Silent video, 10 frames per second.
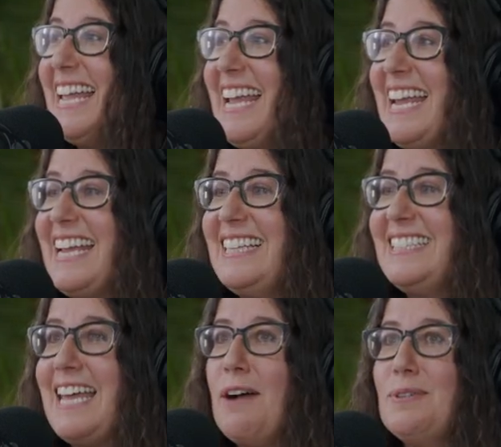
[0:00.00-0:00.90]
And
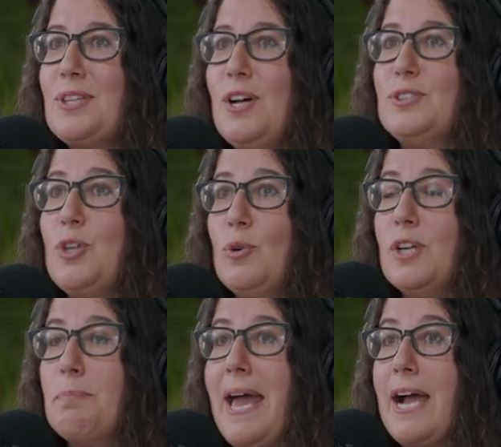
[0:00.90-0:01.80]
that was called Don't
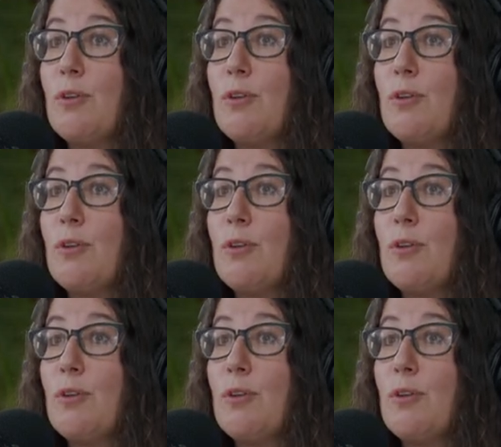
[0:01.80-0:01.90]
Look Back.